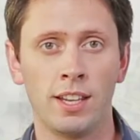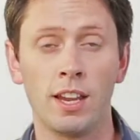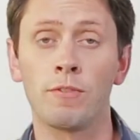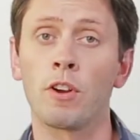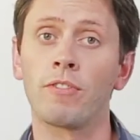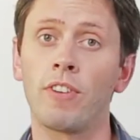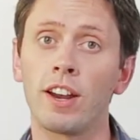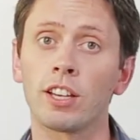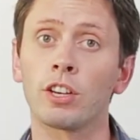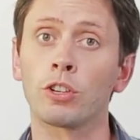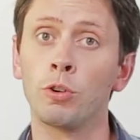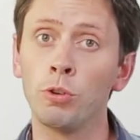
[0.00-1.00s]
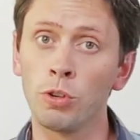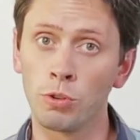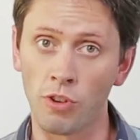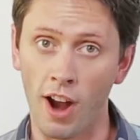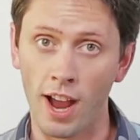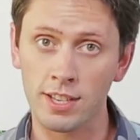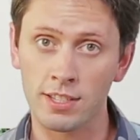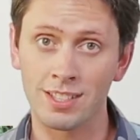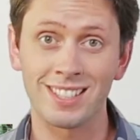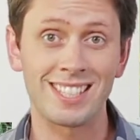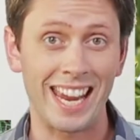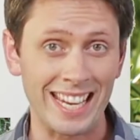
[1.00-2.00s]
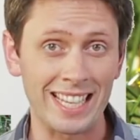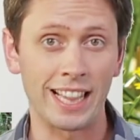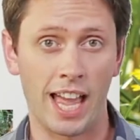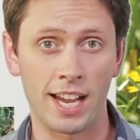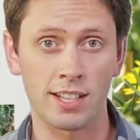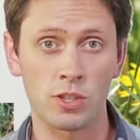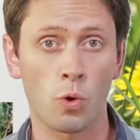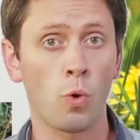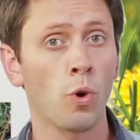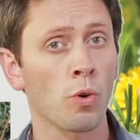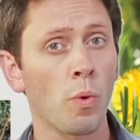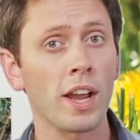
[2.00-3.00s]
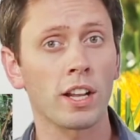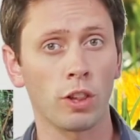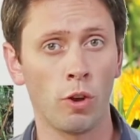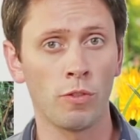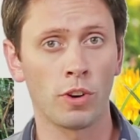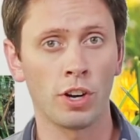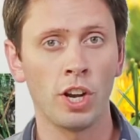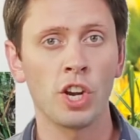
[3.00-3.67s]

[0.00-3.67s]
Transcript: If you're fighting kikuyu grass, dandelions, or white clover,